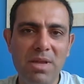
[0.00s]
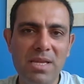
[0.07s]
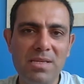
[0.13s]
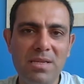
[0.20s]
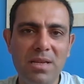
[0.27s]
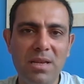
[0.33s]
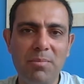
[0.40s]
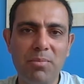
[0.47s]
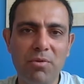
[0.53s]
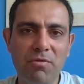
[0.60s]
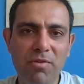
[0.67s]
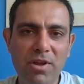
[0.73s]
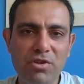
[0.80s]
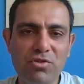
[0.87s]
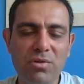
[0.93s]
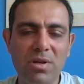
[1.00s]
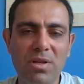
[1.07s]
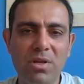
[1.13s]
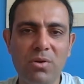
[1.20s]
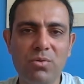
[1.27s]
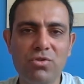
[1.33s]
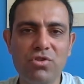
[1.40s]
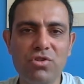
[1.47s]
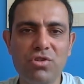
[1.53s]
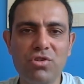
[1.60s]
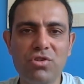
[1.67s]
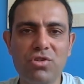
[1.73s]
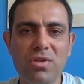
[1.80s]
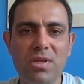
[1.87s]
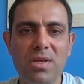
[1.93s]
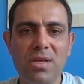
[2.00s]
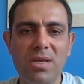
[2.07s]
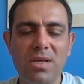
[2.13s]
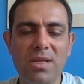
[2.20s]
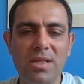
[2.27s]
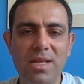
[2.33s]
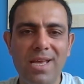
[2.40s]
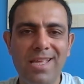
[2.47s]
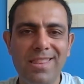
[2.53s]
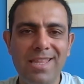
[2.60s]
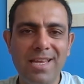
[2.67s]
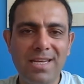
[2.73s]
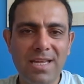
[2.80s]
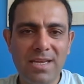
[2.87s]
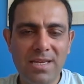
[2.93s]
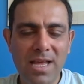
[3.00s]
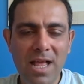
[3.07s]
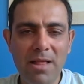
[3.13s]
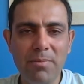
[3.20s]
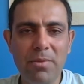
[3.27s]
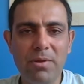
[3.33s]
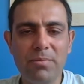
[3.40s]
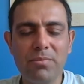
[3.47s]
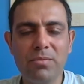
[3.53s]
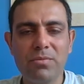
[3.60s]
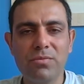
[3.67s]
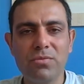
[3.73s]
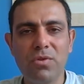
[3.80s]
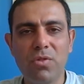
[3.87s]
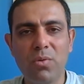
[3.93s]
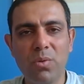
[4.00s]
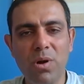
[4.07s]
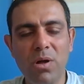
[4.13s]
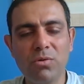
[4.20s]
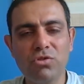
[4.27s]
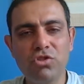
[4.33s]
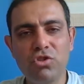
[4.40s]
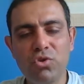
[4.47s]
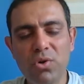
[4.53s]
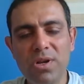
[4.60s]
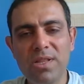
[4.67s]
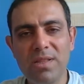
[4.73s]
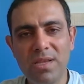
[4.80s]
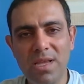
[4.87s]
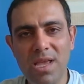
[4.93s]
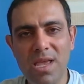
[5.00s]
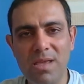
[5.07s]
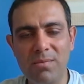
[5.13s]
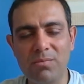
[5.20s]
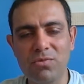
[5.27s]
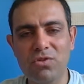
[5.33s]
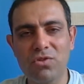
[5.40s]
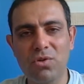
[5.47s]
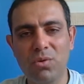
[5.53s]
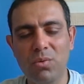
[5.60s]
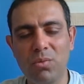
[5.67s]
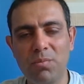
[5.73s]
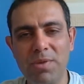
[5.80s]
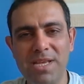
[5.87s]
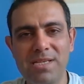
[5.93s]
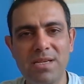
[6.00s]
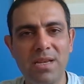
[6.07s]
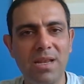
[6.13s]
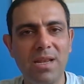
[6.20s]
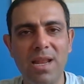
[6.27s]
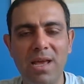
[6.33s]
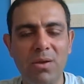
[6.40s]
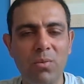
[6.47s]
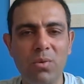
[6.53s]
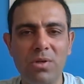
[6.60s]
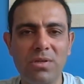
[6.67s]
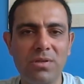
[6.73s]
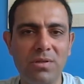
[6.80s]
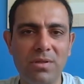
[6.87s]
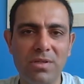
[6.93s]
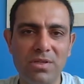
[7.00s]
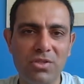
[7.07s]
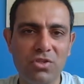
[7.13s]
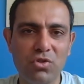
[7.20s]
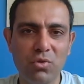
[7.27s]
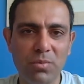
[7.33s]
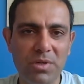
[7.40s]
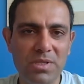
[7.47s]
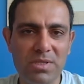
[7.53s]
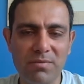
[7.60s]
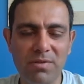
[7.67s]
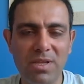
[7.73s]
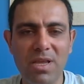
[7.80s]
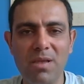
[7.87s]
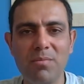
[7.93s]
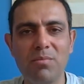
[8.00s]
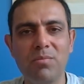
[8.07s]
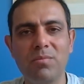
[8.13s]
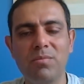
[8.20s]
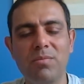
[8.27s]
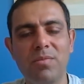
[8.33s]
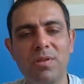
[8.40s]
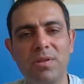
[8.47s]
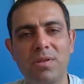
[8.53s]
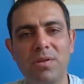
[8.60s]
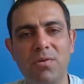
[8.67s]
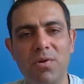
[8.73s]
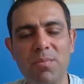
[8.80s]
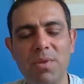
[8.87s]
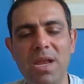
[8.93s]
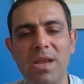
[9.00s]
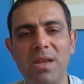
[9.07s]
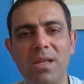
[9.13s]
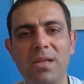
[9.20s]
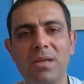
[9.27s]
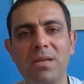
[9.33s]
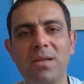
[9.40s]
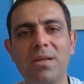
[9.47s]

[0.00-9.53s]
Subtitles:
basically professional coaches and that can help them throughout during the game. So basically, like when there's 2 minutes of the game remaining,